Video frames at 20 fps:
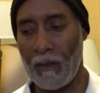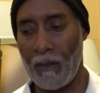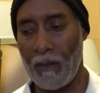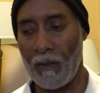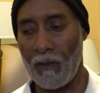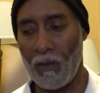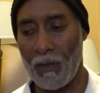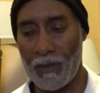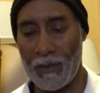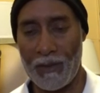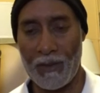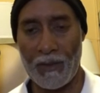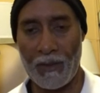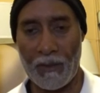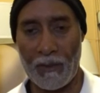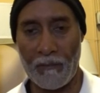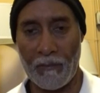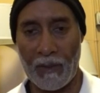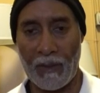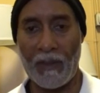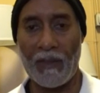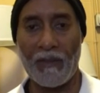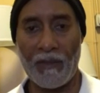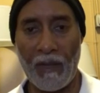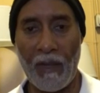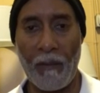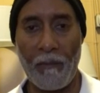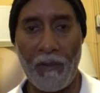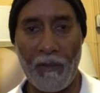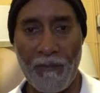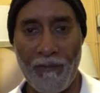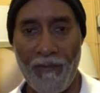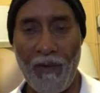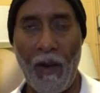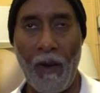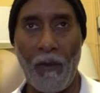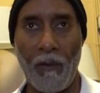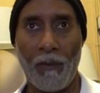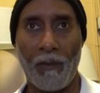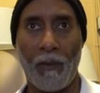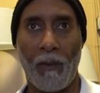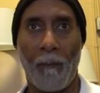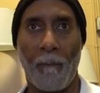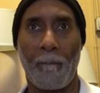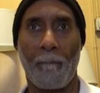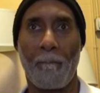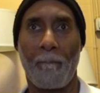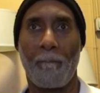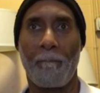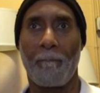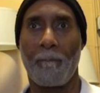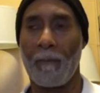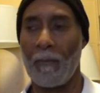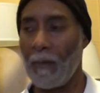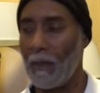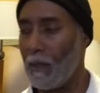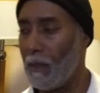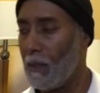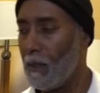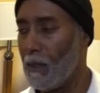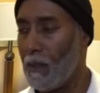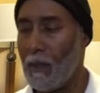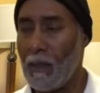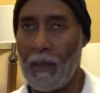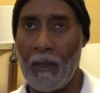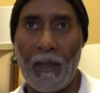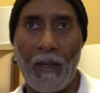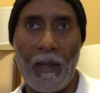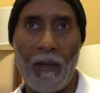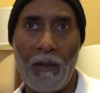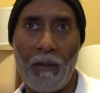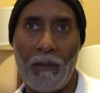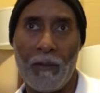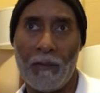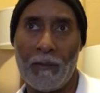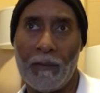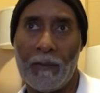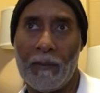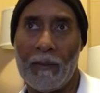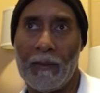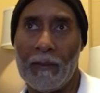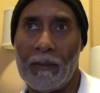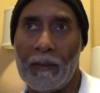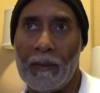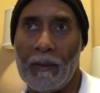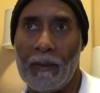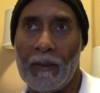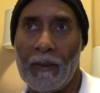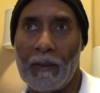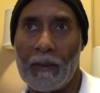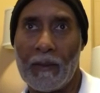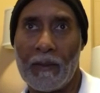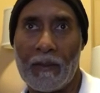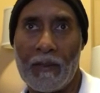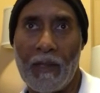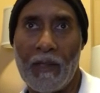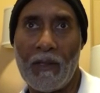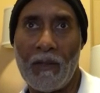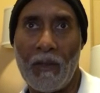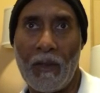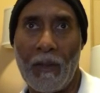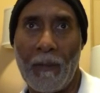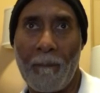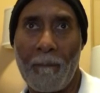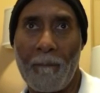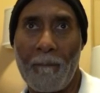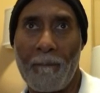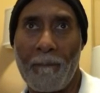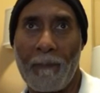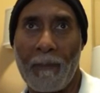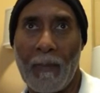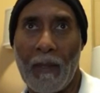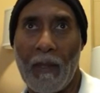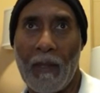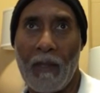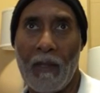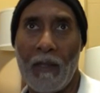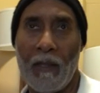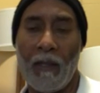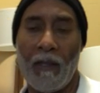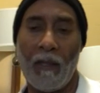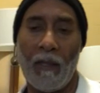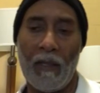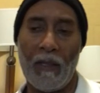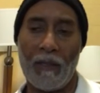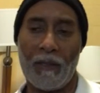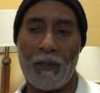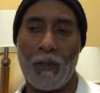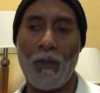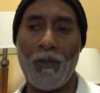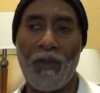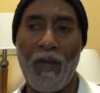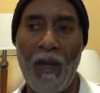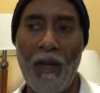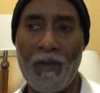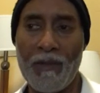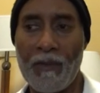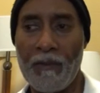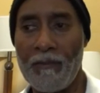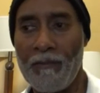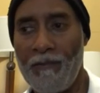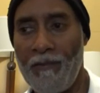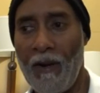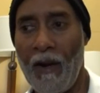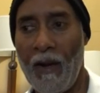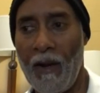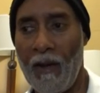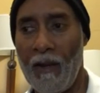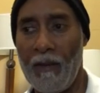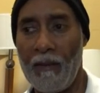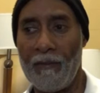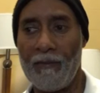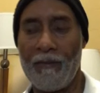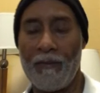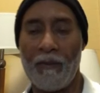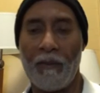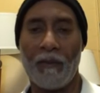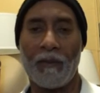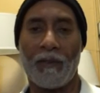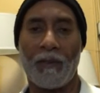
it was believed to have been found. Now, continuing, in 2005,